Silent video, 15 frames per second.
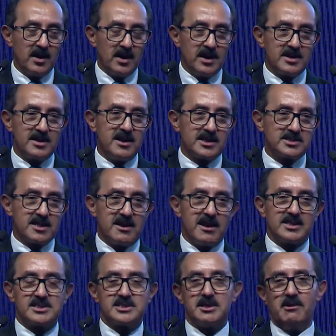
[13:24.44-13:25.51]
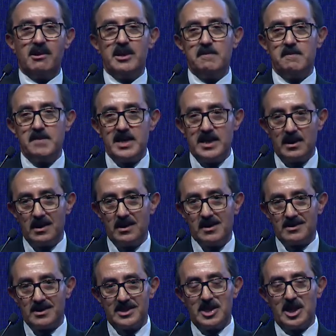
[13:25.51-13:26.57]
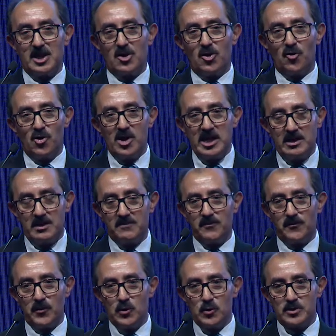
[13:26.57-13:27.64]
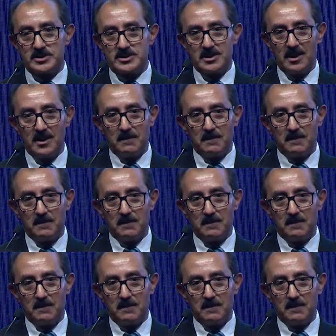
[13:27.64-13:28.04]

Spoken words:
it doesn't necessarily mean that they are green fuels,